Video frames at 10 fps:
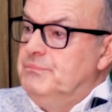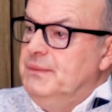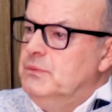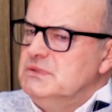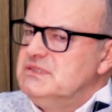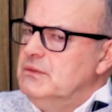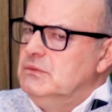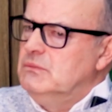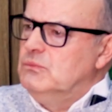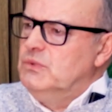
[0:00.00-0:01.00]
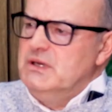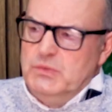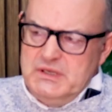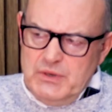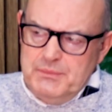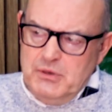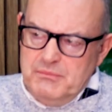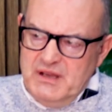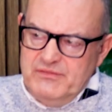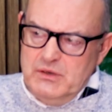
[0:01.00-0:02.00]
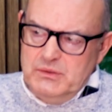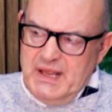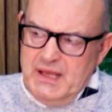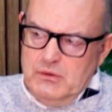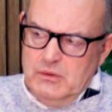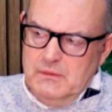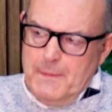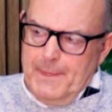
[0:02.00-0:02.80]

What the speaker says: people will say, well, where do I put my vote now?